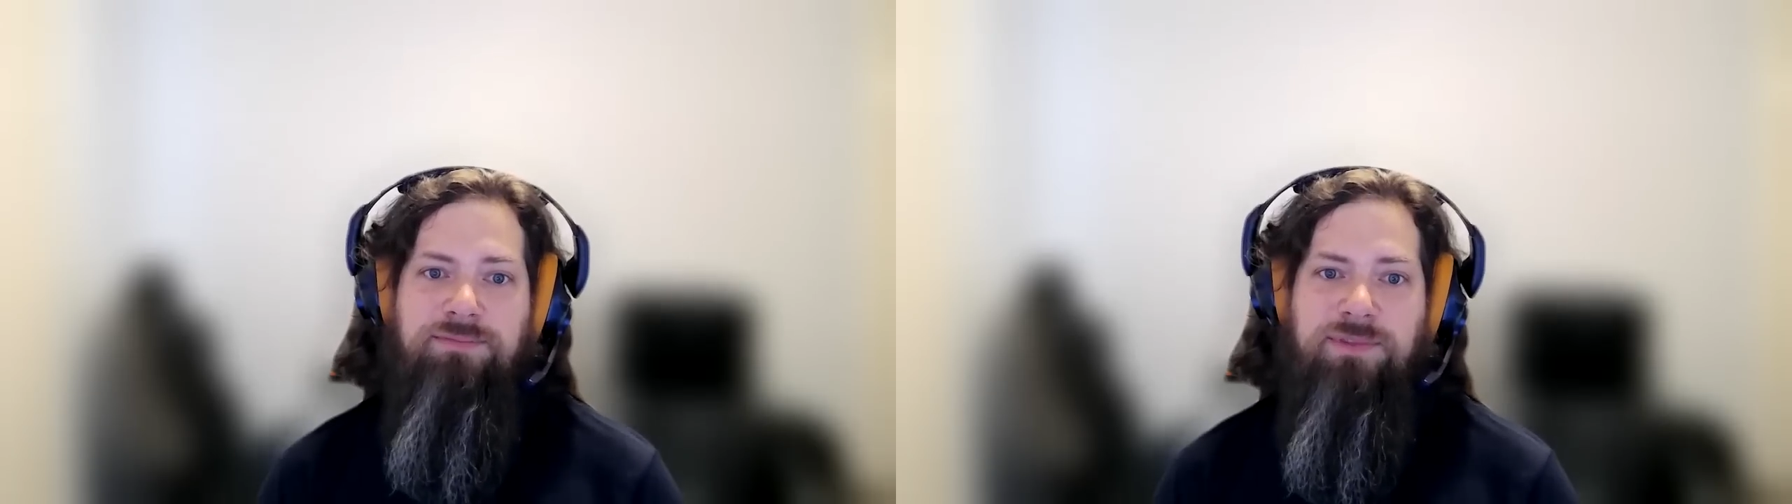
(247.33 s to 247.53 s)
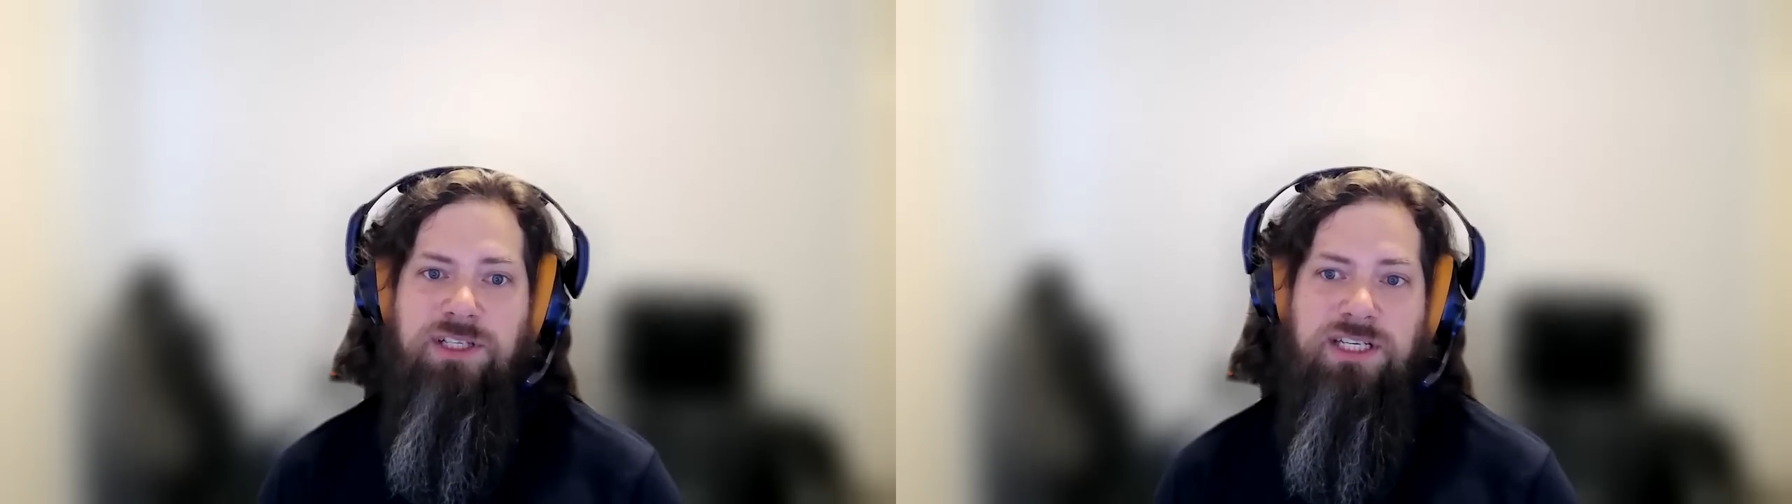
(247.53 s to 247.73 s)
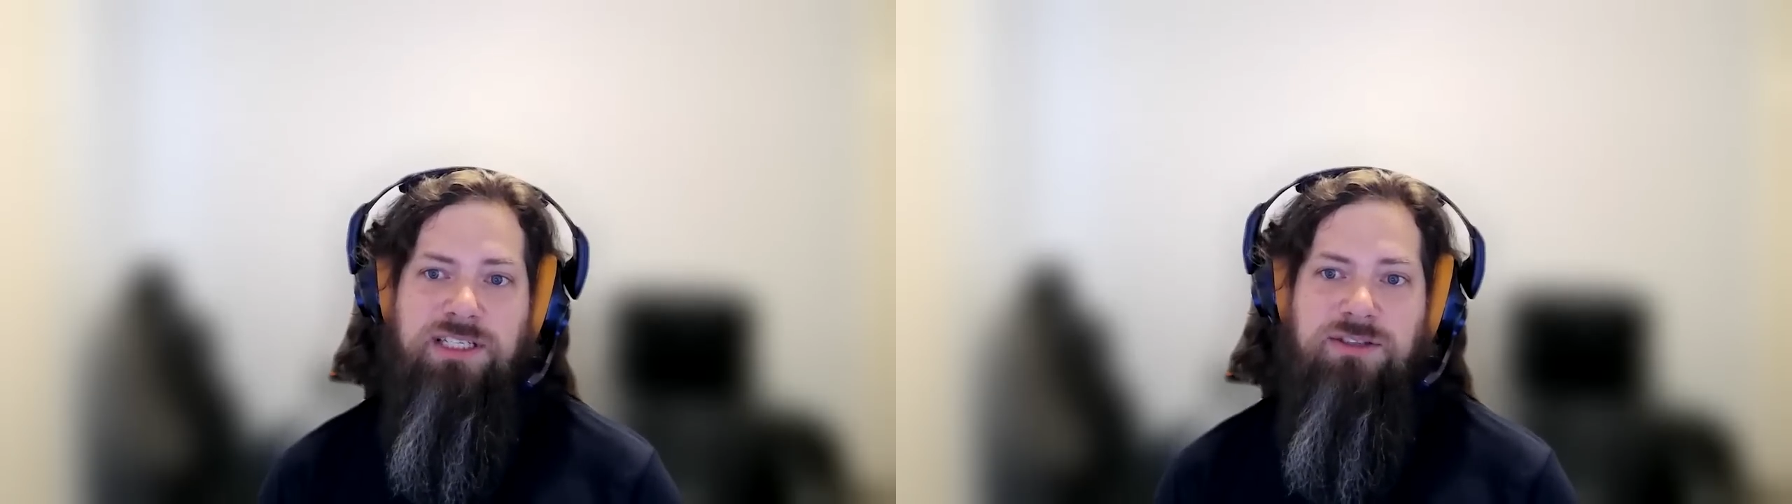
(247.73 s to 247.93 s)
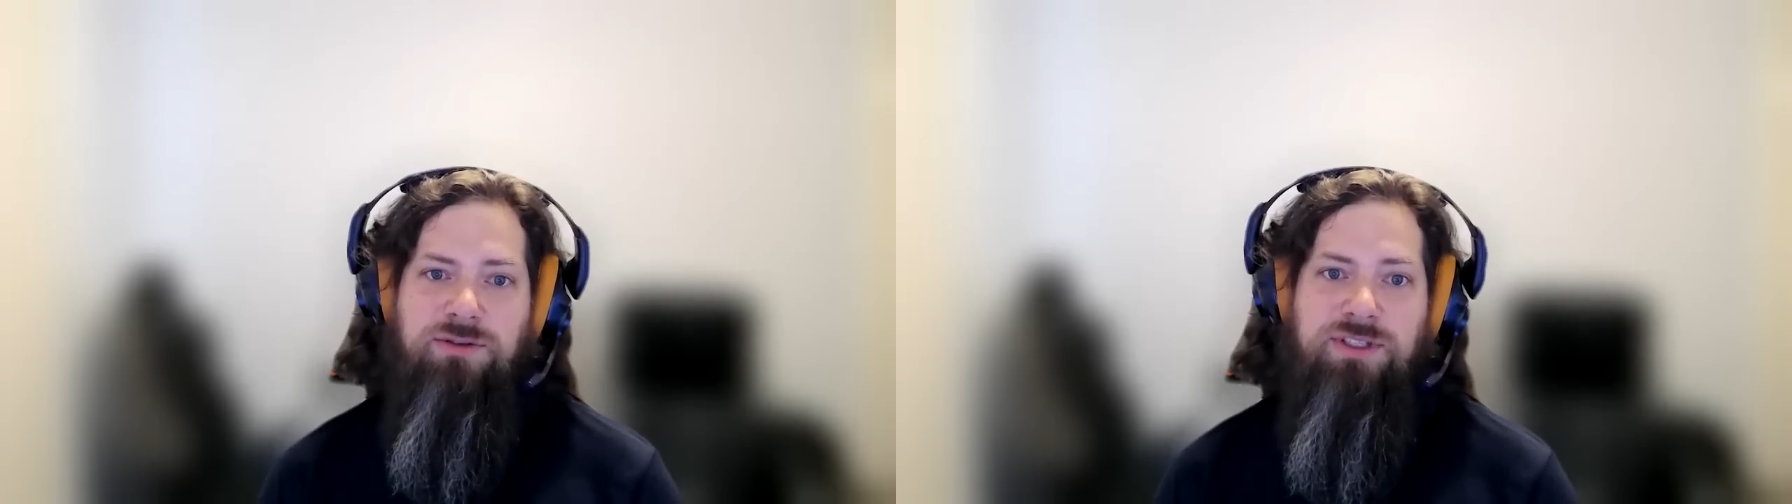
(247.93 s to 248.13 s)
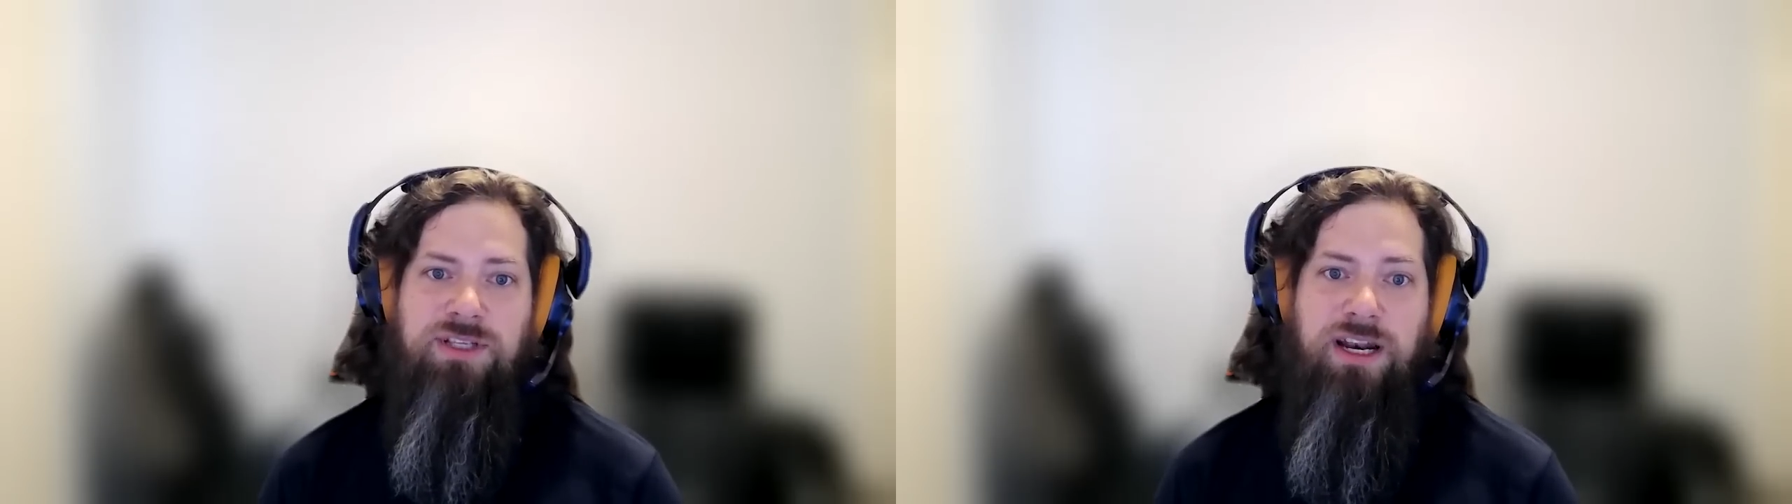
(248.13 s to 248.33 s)
which had just
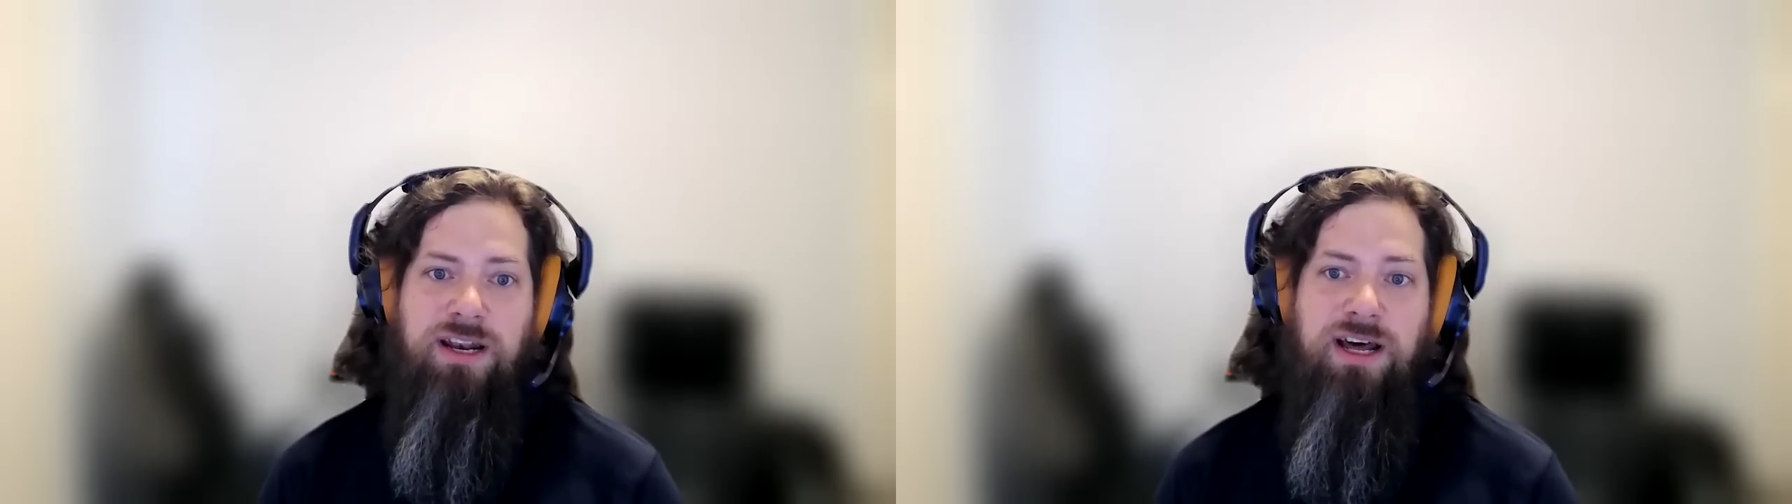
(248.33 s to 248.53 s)
sort of started